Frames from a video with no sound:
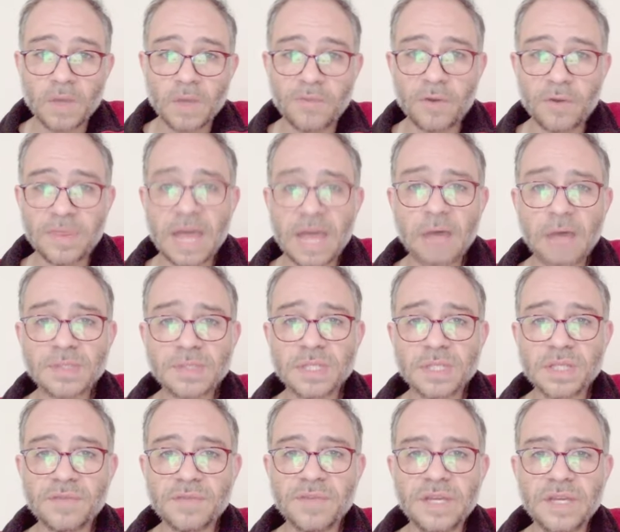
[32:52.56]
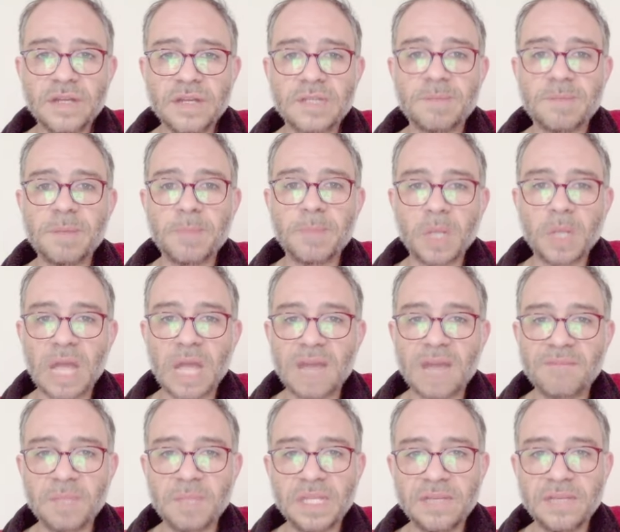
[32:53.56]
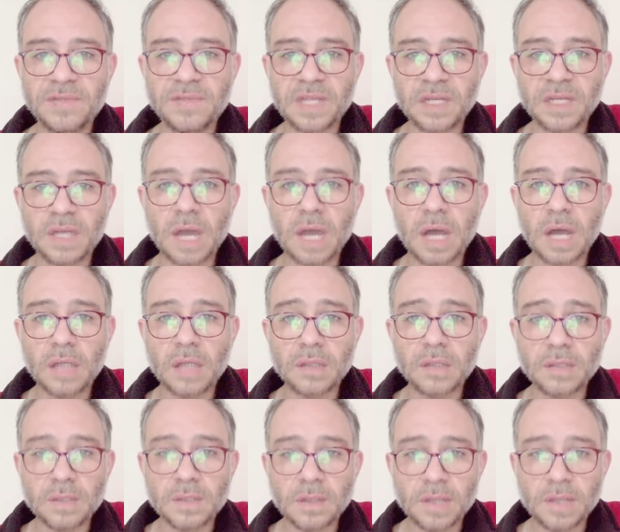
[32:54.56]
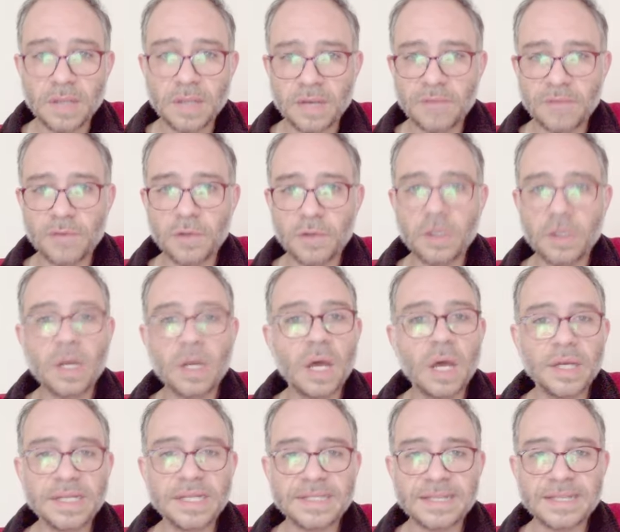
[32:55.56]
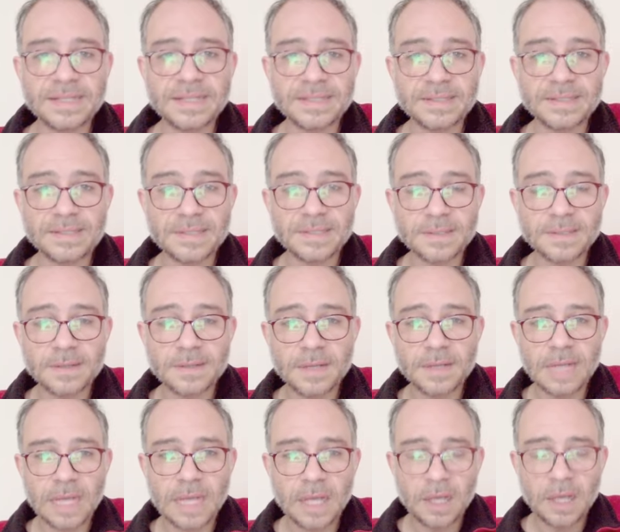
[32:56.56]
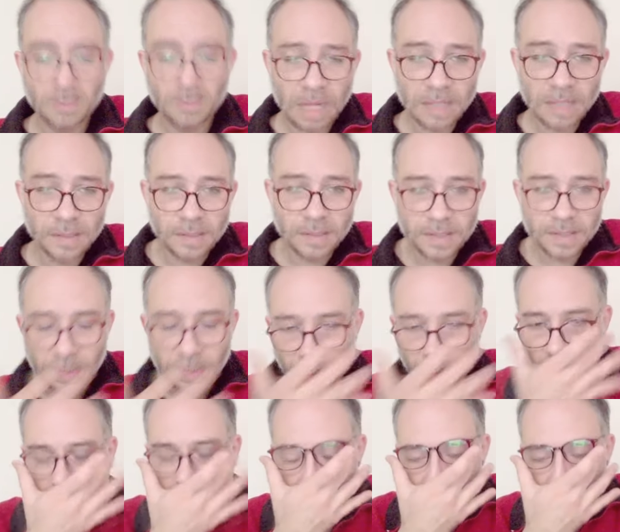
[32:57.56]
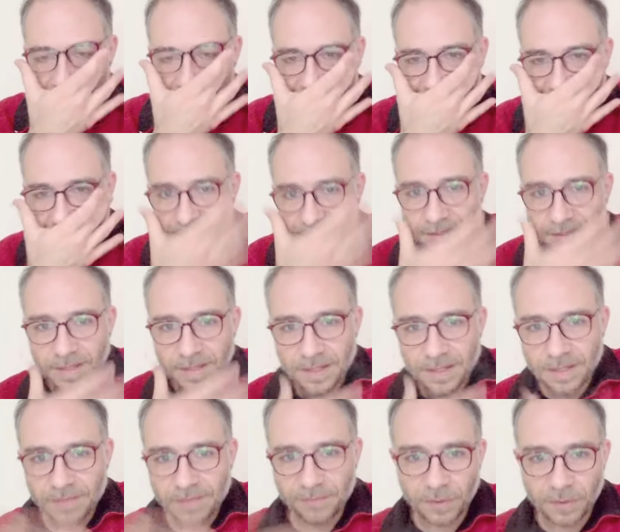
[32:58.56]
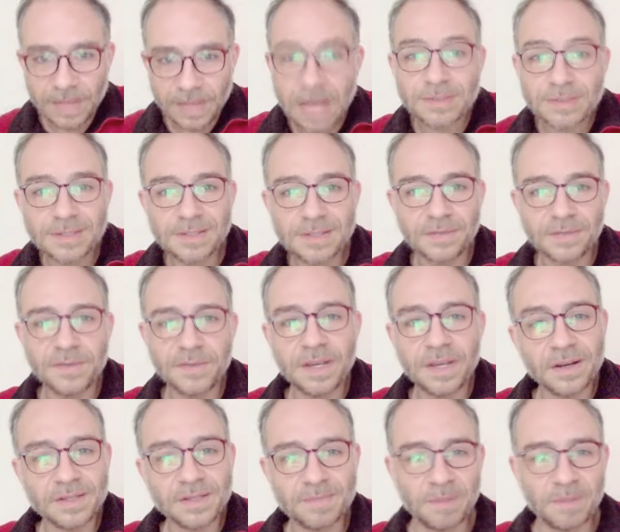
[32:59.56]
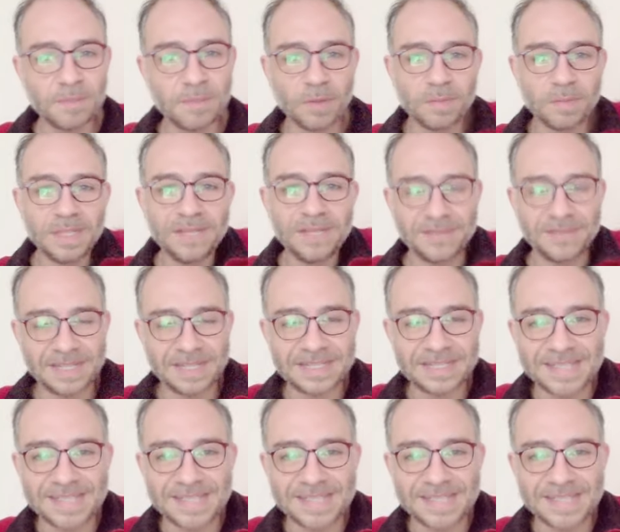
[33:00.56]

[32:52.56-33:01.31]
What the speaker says: for thousands of years, people have believed in God. Therefore, God exists. Well, the problem is that for thousands of years, people believed in